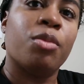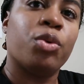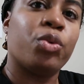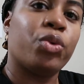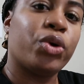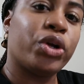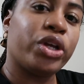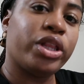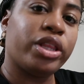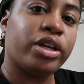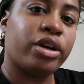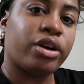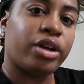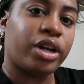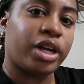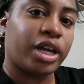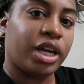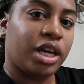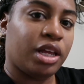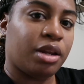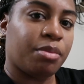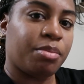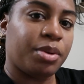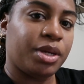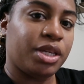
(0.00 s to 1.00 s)
But we're either going
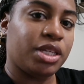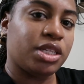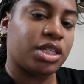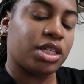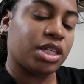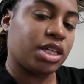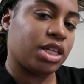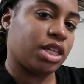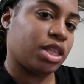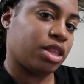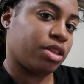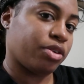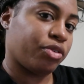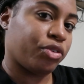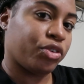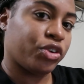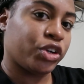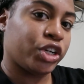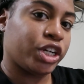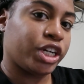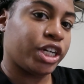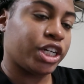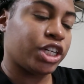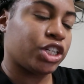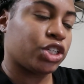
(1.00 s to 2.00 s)
to eat a pizza in the
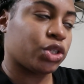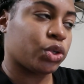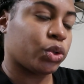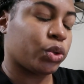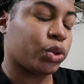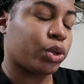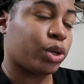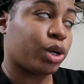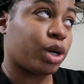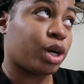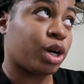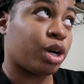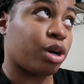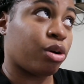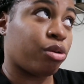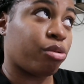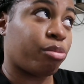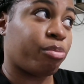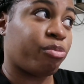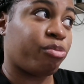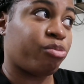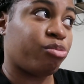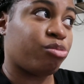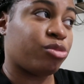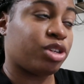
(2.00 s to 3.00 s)
fridge or go
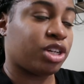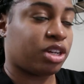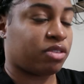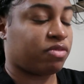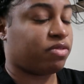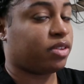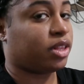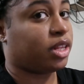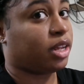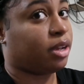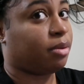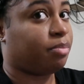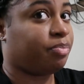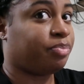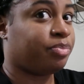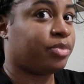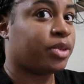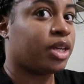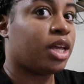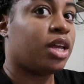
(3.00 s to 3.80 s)
to Chick-fil-A.